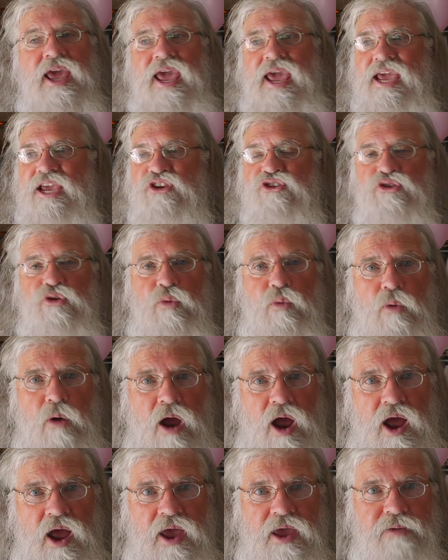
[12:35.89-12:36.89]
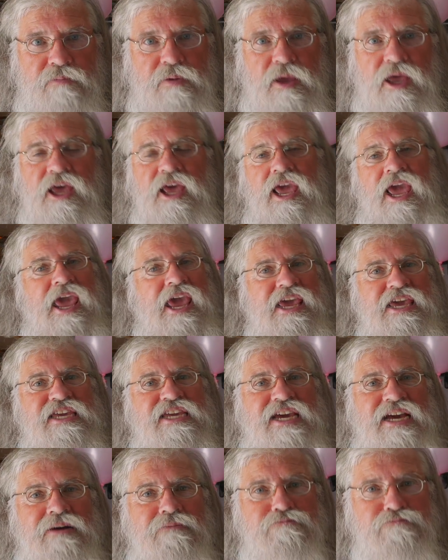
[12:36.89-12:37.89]
a tribe, a
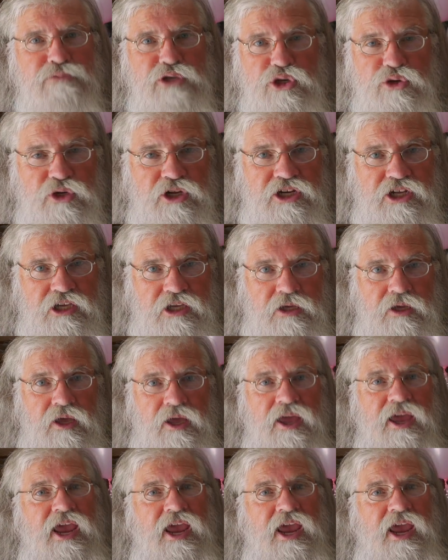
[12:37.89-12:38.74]
community.